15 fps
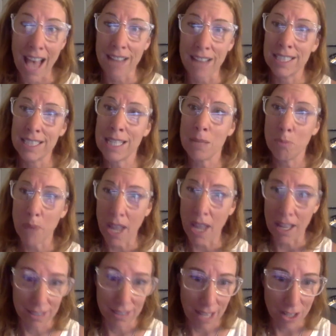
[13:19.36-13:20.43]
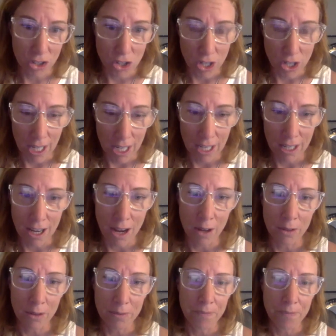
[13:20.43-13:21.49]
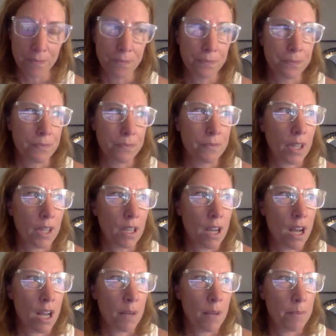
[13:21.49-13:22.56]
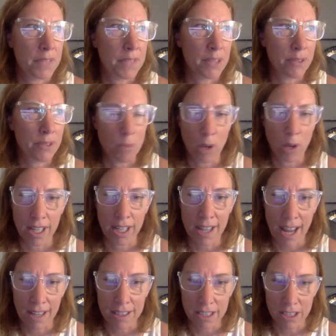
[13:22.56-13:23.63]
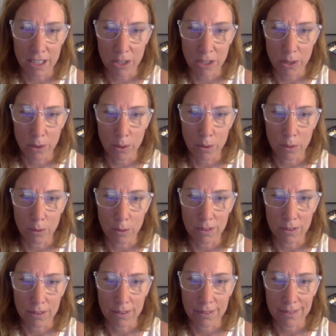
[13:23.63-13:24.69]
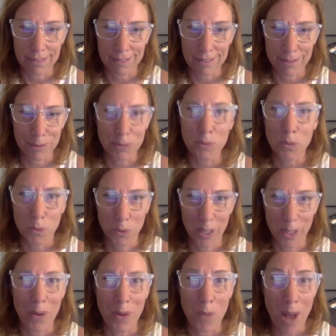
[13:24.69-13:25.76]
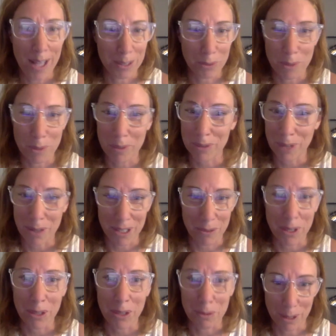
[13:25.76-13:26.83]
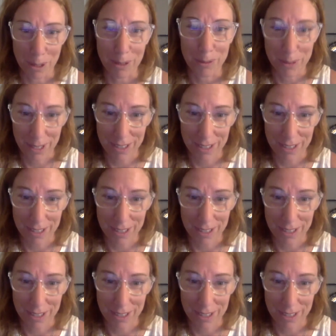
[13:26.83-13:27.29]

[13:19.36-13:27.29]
deep ancestry, to feel more connected to, wild women running with the wolves.